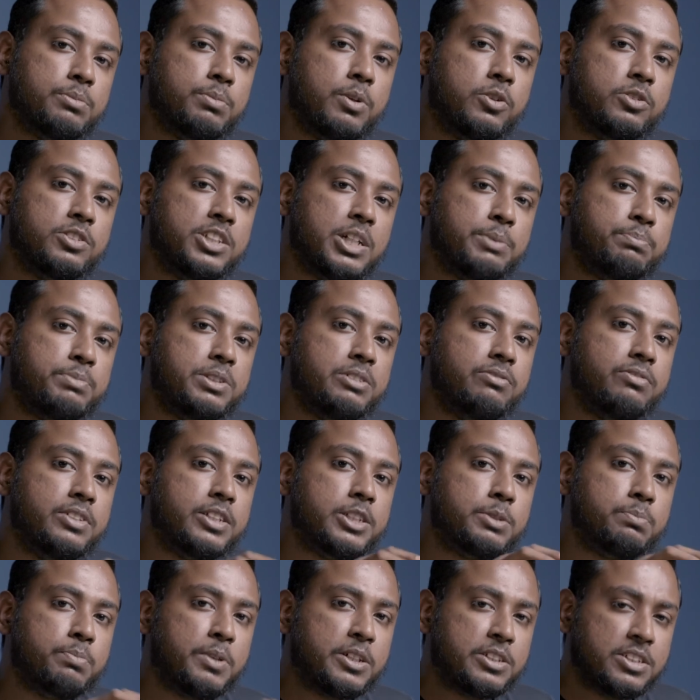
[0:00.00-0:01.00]
about their
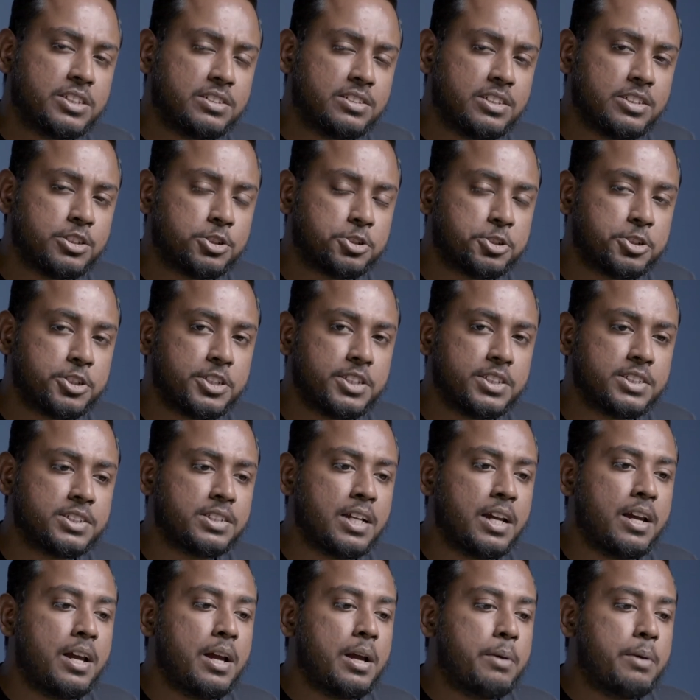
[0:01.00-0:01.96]
previous purchase histories,